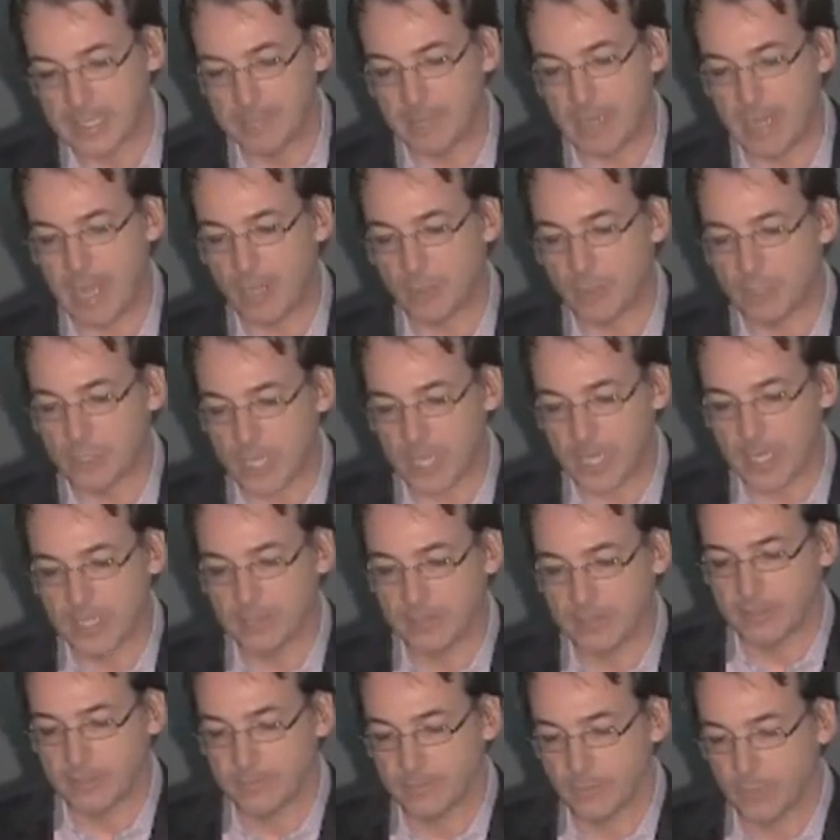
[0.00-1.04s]
They can take
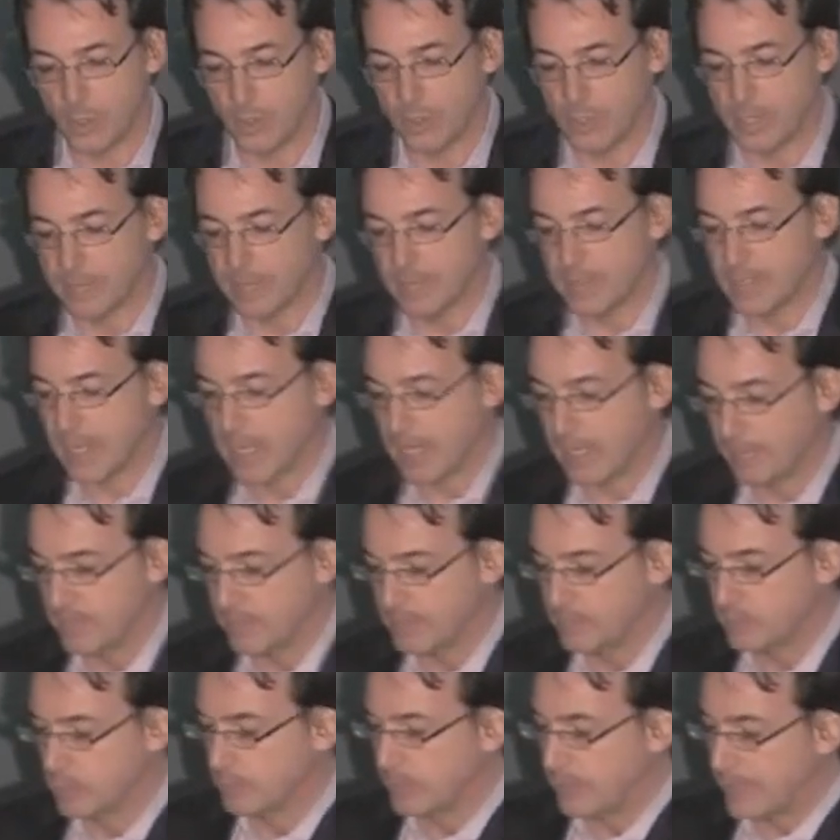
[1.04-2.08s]
outside
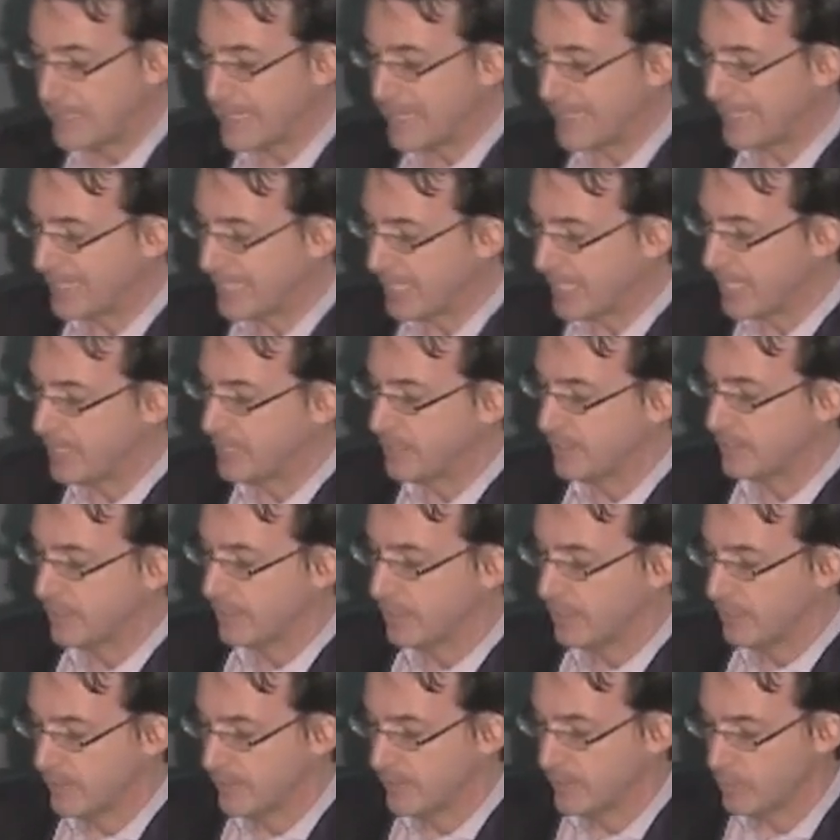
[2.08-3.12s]
or even help them to play
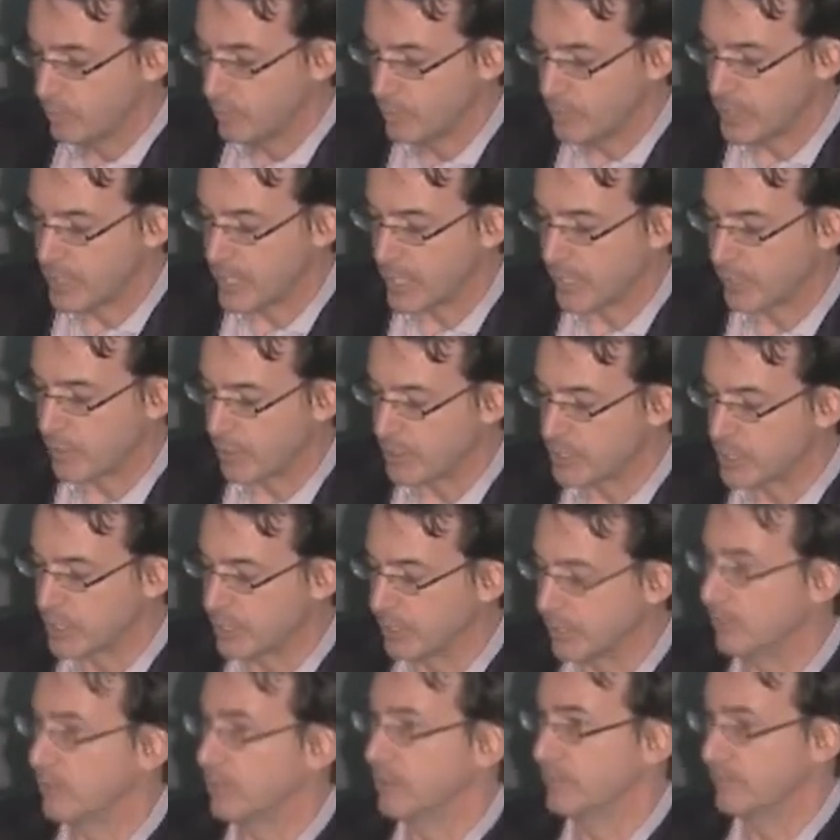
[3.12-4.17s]
again
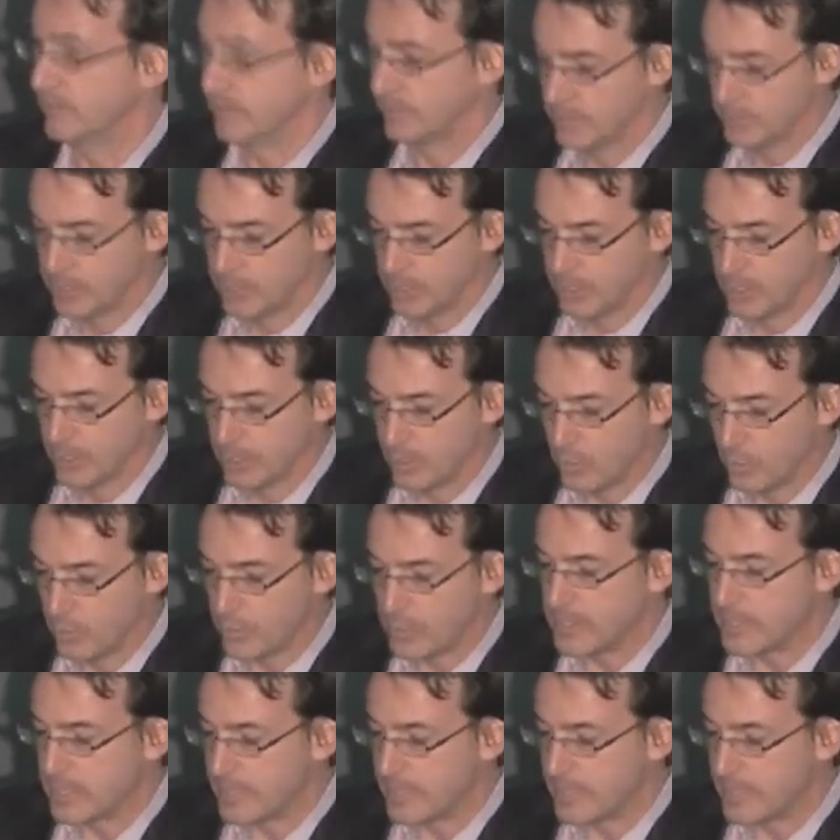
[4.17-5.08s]
with their grandchildren.